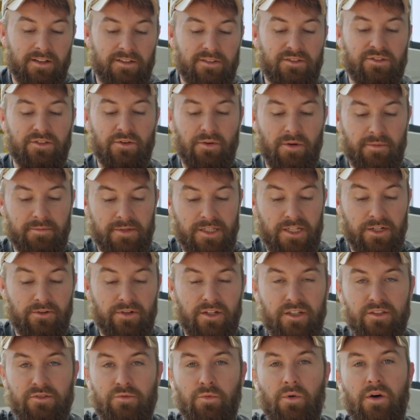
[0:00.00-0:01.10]
So I'm
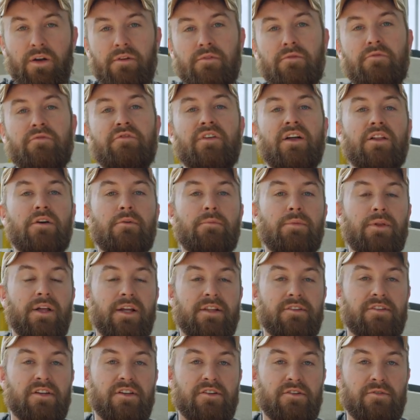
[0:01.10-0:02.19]
curious what Fellow
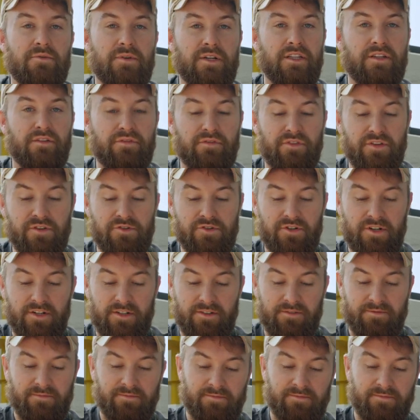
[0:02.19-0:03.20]
plans on doing in the future.